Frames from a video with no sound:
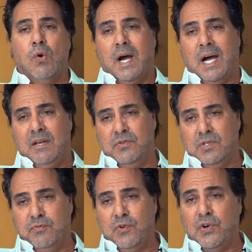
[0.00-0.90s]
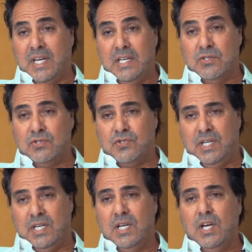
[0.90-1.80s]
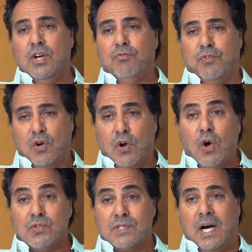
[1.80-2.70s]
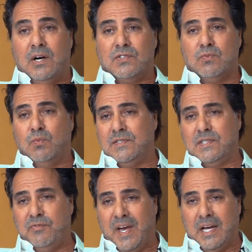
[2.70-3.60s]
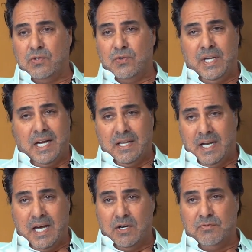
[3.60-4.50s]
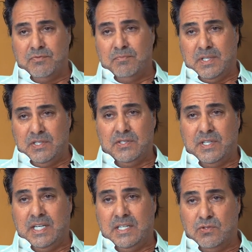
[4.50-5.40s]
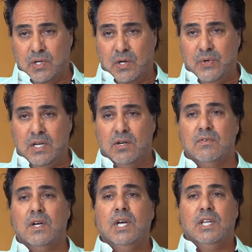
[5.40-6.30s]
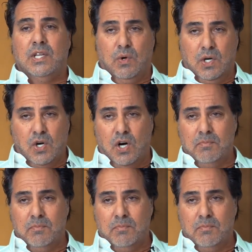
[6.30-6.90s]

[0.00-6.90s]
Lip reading: guy for the flooring industry for closeouts. Once a factory had a lot of material they needed to get rid of, they will call